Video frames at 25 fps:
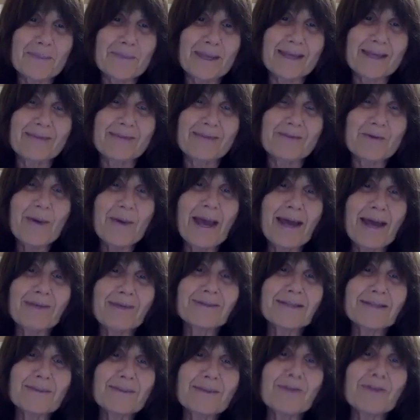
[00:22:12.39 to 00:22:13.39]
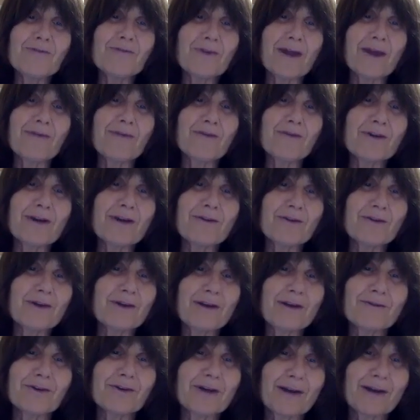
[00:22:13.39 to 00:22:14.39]
If you have something forever and ever,
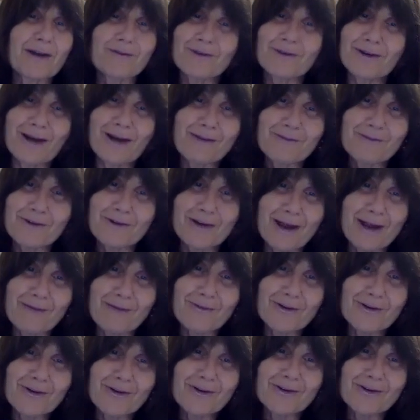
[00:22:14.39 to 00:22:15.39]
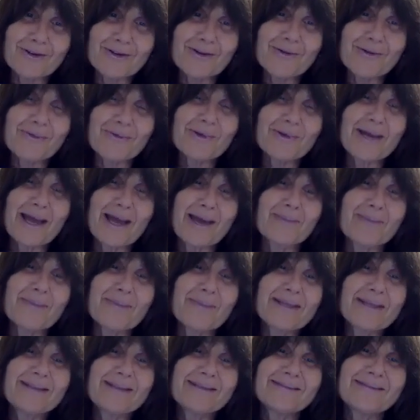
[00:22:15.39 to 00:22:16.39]
never, never, never, never, you know what would
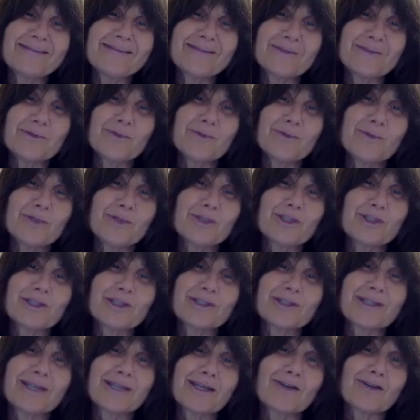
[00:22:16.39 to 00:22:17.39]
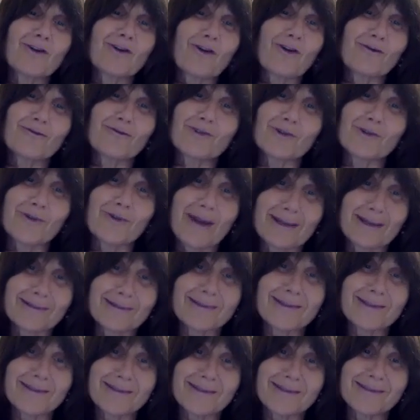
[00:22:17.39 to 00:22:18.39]
happen? You would just take it all for
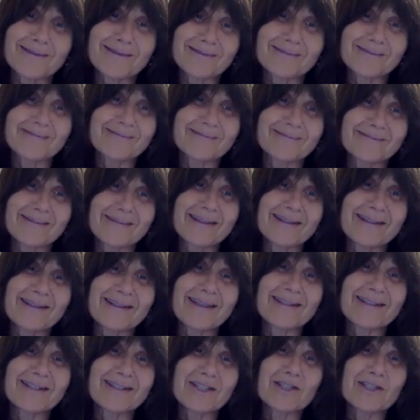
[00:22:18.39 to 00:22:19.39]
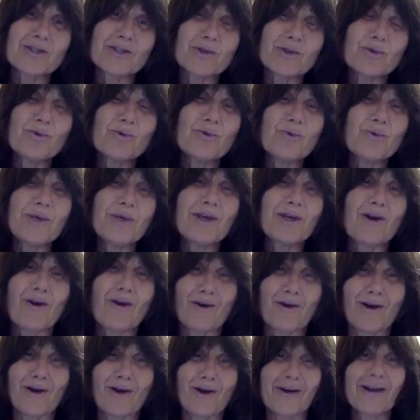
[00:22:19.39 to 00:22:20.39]
granted, right? That's just who we
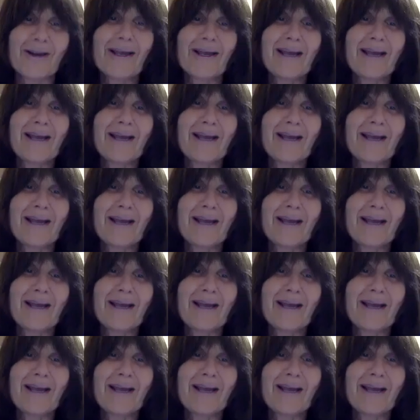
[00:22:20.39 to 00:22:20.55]
are.